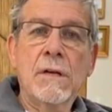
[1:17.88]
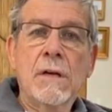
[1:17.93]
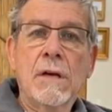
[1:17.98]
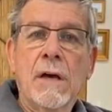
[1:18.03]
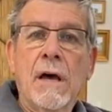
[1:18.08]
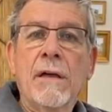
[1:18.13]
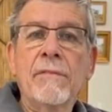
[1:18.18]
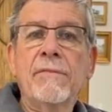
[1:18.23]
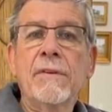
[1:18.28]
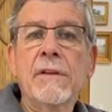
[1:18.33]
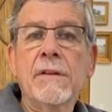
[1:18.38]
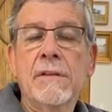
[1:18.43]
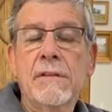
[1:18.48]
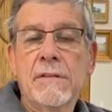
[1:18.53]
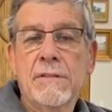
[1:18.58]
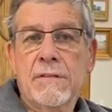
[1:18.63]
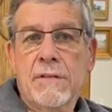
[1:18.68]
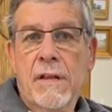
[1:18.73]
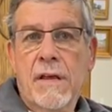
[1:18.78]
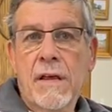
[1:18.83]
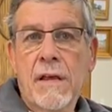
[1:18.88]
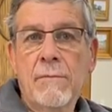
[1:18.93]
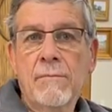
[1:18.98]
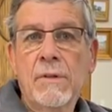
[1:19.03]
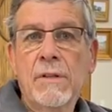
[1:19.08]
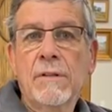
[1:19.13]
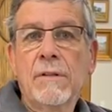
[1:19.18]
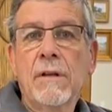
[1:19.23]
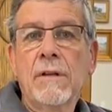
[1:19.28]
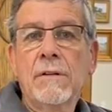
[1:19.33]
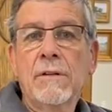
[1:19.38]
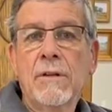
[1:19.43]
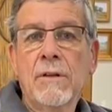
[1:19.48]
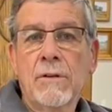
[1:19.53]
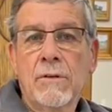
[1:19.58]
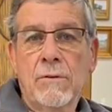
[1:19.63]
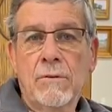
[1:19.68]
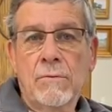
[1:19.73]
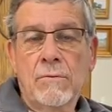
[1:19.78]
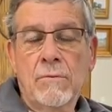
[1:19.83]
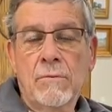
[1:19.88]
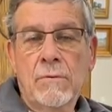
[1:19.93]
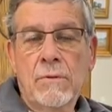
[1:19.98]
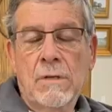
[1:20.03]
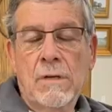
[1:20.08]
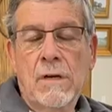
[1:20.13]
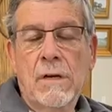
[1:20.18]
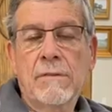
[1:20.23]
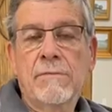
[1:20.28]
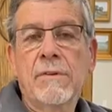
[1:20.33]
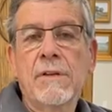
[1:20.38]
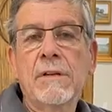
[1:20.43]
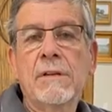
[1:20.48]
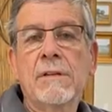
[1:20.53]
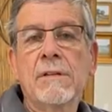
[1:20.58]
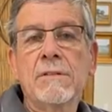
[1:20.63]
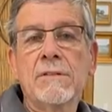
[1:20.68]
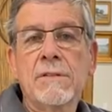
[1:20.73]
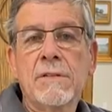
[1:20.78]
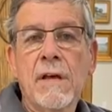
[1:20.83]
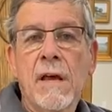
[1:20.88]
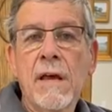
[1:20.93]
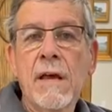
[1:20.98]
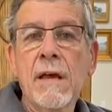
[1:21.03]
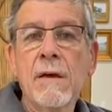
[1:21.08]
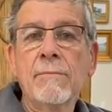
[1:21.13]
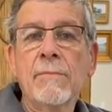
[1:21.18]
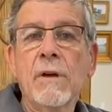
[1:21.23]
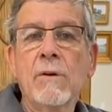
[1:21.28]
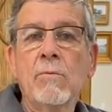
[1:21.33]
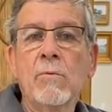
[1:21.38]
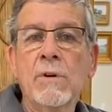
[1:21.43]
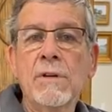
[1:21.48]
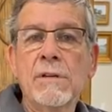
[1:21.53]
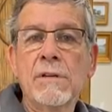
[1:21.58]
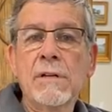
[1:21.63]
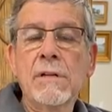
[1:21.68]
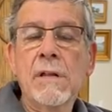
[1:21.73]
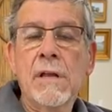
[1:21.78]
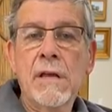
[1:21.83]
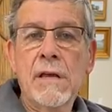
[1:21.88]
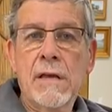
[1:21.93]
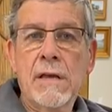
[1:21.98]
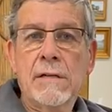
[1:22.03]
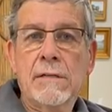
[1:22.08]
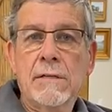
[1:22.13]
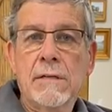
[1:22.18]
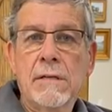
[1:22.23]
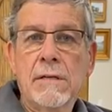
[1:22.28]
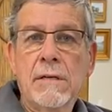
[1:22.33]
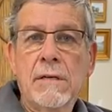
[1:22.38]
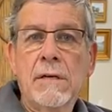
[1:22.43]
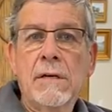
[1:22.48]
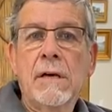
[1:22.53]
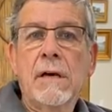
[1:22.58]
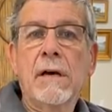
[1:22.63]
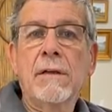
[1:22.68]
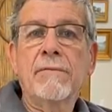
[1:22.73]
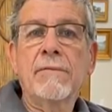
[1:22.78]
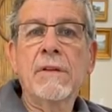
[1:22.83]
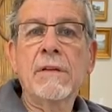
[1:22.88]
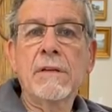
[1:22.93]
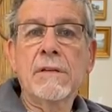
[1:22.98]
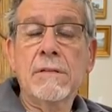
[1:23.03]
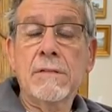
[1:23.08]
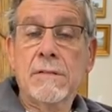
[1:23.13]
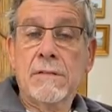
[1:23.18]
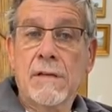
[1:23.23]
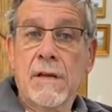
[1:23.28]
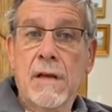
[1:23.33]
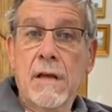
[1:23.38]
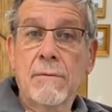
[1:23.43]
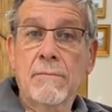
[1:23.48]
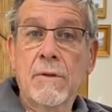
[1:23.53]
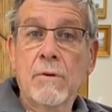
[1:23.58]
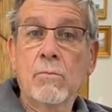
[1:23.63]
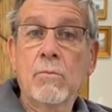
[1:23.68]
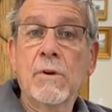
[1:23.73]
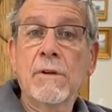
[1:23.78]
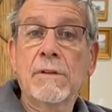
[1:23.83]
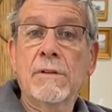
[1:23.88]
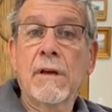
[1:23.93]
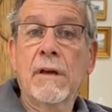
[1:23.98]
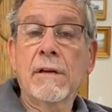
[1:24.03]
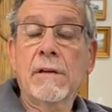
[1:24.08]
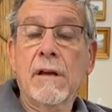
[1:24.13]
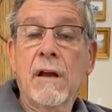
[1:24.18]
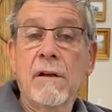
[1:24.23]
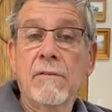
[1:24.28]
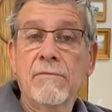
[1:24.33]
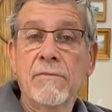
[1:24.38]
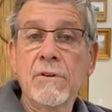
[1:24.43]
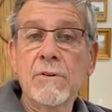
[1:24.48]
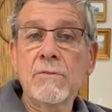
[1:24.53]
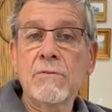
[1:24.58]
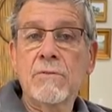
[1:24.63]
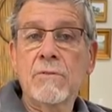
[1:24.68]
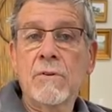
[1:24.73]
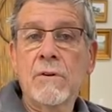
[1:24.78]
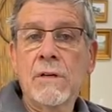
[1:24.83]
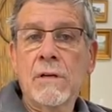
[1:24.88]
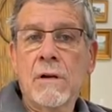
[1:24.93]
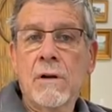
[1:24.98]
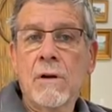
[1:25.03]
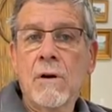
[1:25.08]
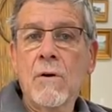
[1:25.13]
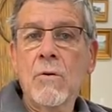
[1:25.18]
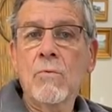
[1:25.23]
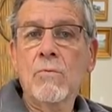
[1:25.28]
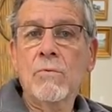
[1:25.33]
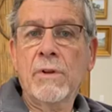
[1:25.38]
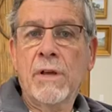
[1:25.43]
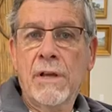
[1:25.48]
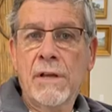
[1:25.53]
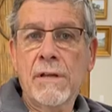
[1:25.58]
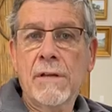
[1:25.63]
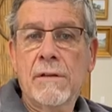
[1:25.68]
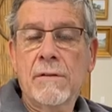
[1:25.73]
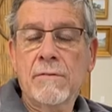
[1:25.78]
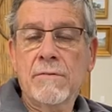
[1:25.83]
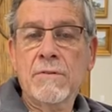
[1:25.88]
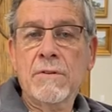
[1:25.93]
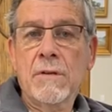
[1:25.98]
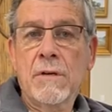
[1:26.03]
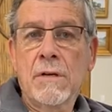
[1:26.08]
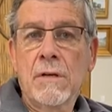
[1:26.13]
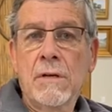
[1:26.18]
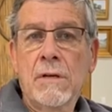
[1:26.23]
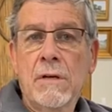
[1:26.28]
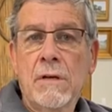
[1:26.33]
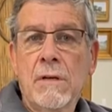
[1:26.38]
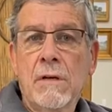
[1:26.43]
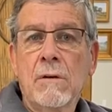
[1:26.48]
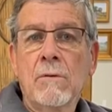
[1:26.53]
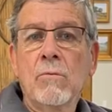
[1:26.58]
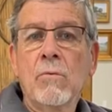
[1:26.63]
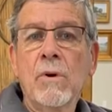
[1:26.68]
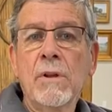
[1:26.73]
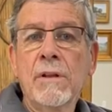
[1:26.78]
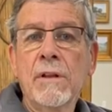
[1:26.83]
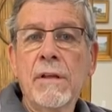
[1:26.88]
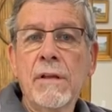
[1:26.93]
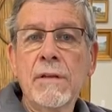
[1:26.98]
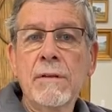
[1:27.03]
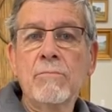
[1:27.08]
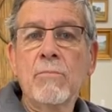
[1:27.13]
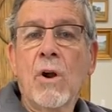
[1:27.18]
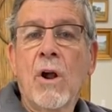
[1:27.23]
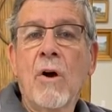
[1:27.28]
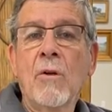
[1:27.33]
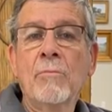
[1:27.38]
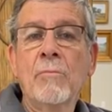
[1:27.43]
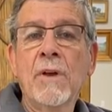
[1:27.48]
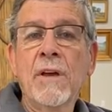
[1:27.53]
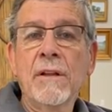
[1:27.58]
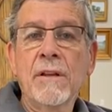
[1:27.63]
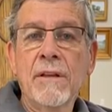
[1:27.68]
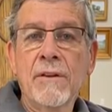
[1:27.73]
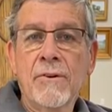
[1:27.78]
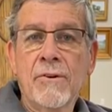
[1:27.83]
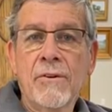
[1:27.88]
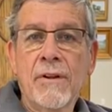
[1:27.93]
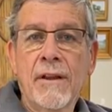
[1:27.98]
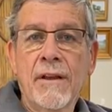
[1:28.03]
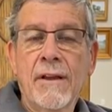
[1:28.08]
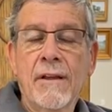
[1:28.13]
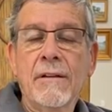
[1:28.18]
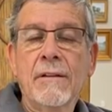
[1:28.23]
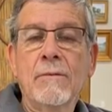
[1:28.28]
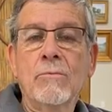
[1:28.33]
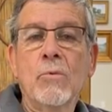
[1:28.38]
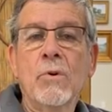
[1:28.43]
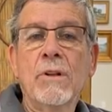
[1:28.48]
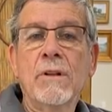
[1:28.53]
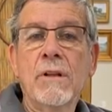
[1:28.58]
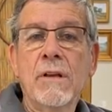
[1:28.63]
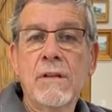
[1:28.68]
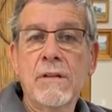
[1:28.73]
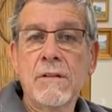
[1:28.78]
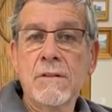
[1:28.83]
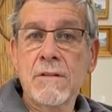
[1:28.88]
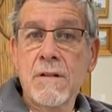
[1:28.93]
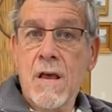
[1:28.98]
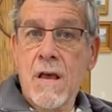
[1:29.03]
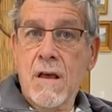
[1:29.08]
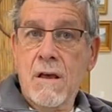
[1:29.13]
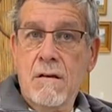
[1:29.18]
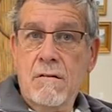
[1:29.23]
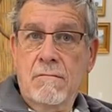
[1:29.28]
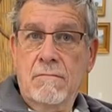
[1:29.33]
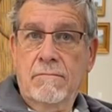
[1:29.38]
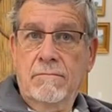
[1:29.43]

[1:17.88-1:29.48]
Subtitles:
I think it's time that they do. I think it's time that we connect. I think it's time that we take our future in our own hands. We need broadband internet, and we need it now.